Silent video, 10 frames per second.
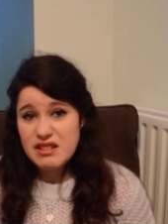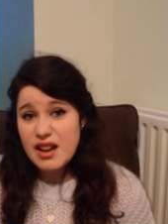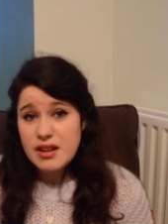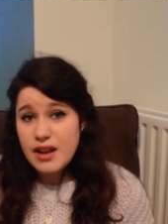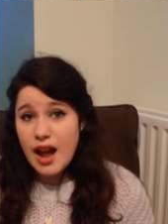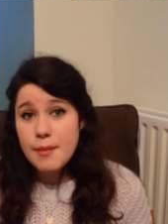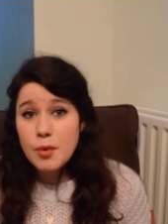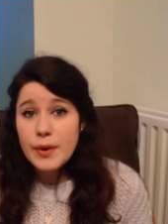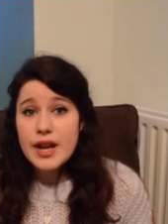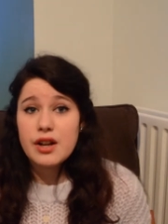I, I'm
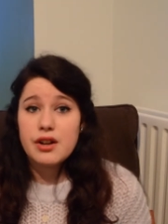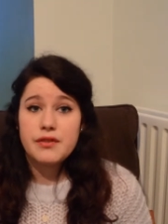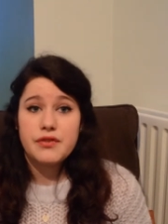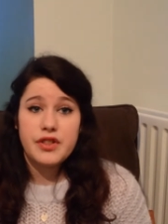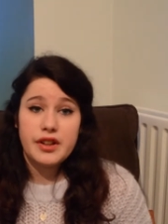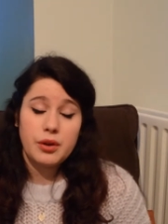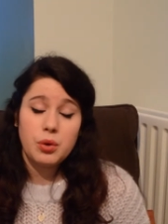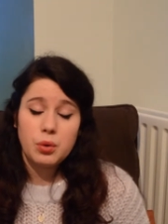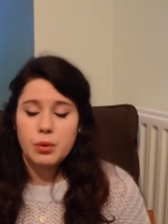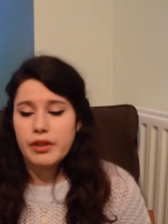aware of the
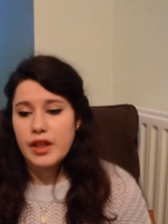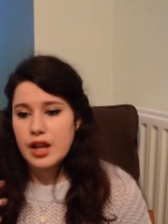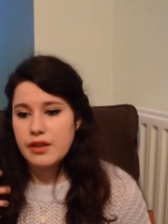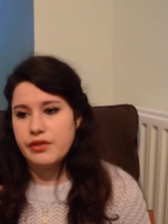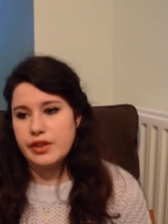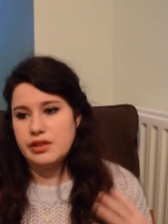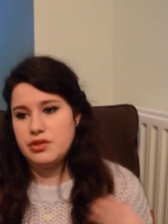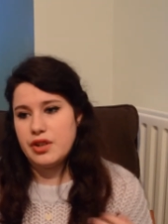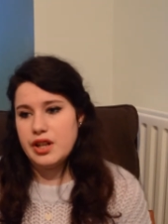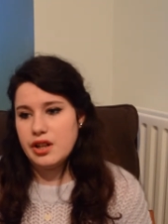whole thing of like
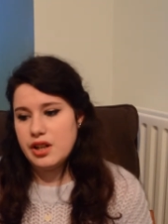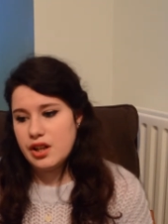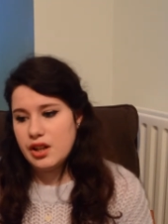drink